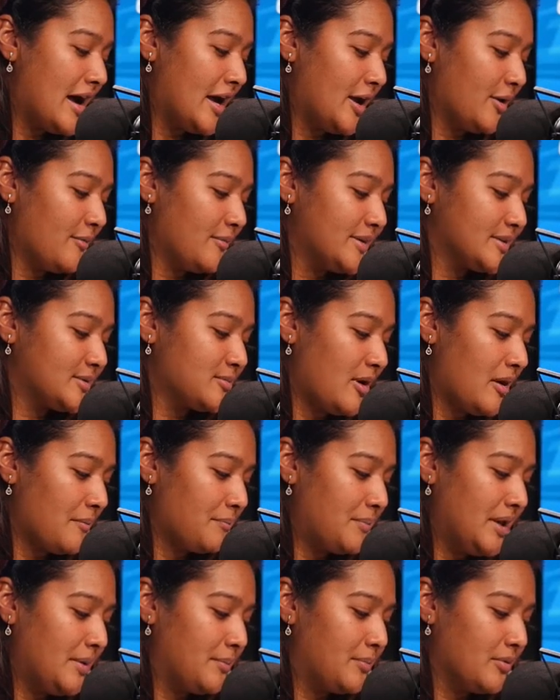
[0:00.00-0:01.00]

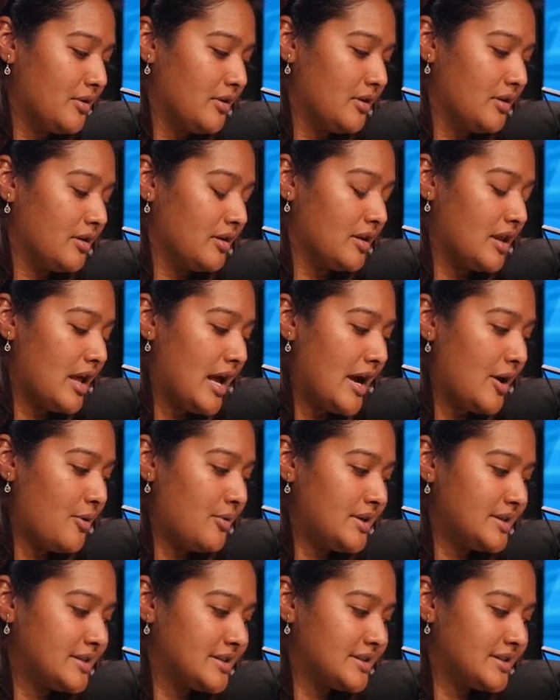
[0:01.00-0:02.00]

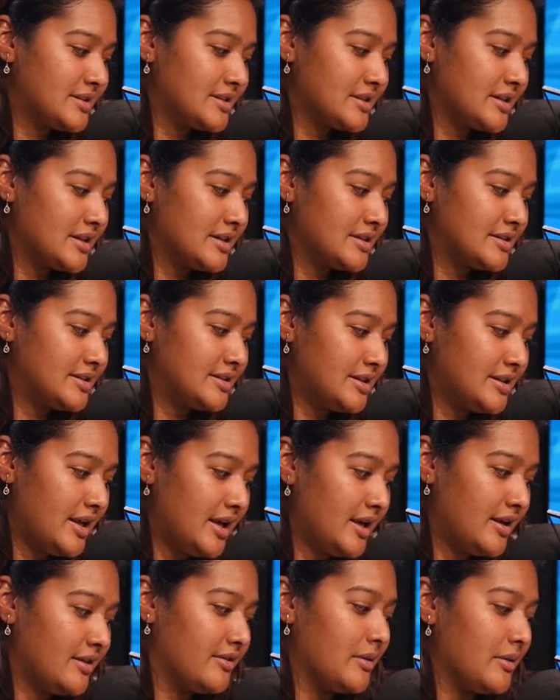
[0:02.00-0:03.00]
always
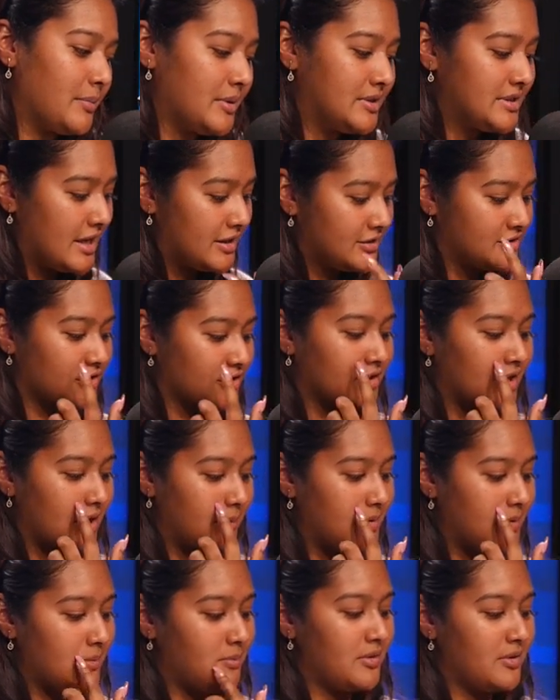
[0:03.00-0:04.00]
see the potential that
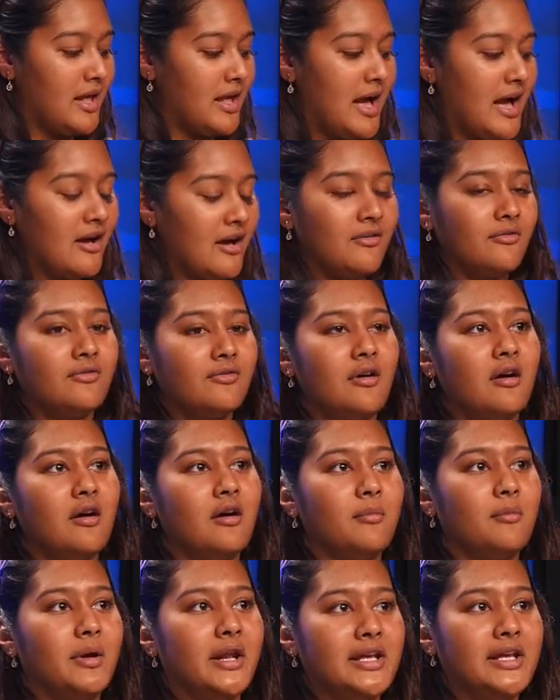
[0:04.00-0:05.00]
people have,
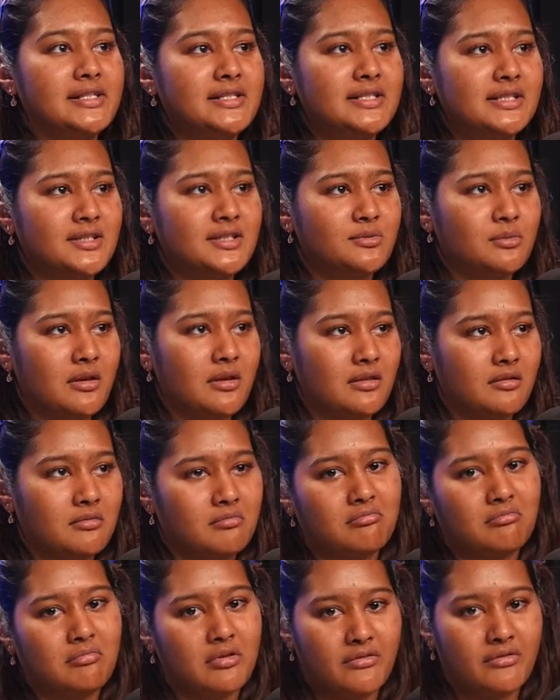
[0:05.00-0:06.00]
and I see this with
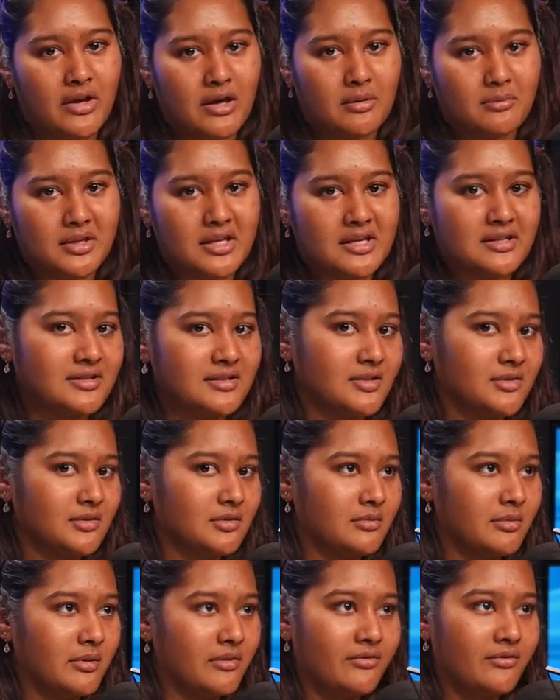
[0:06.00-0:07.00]
my family, I see this with
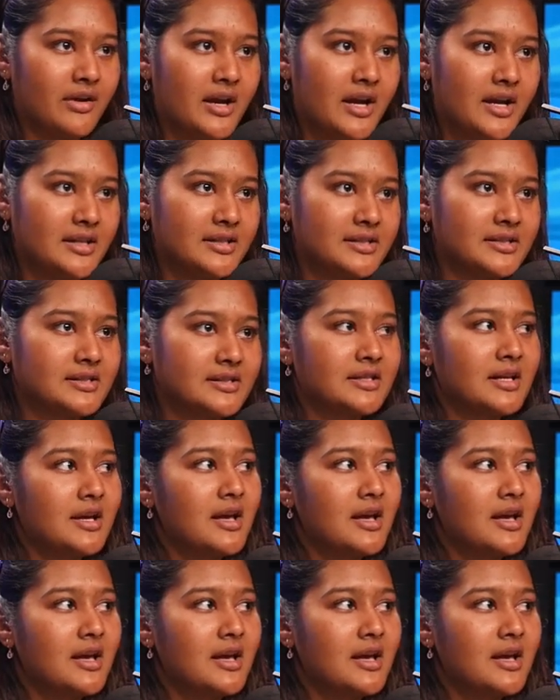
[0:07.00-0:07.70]
my friends,